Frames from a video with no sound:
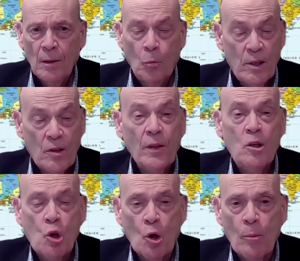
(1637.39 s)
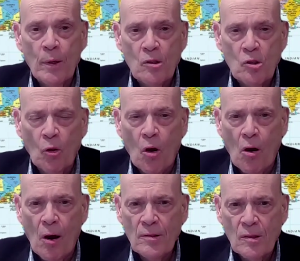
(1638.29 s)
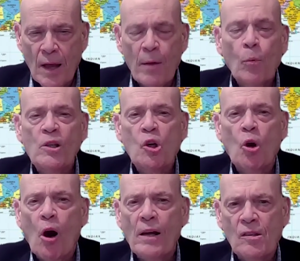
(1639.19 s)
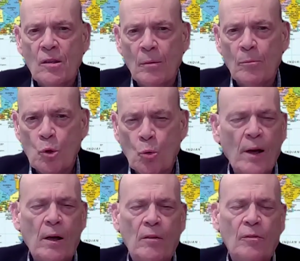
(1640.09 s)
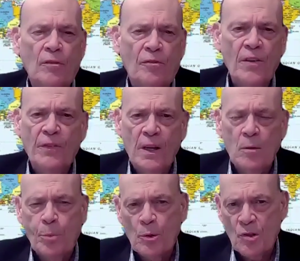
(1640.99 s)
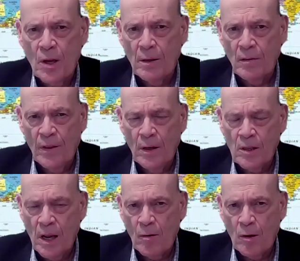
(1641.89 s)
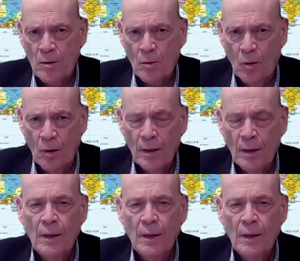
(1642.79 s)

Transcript: which the Germans lost and which cost them 12 to 15% of their territory,